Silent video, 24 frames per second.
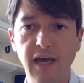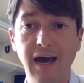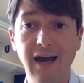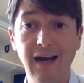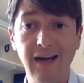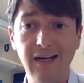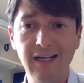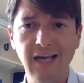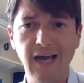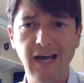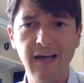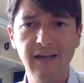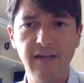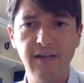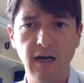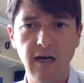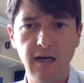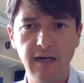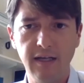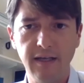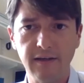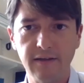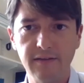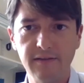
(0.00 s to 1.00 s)
Al Qaeda
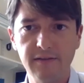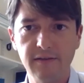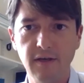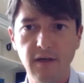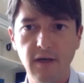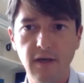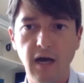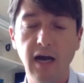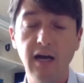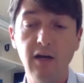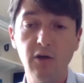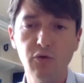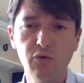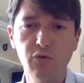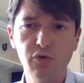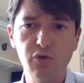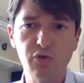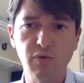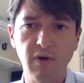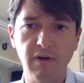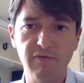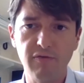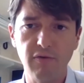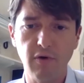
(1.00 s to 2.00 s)
linked
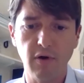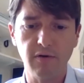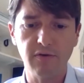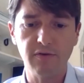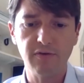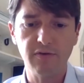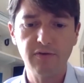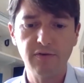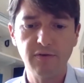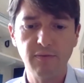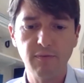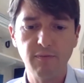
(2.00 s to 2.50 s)
al-Nusra Front.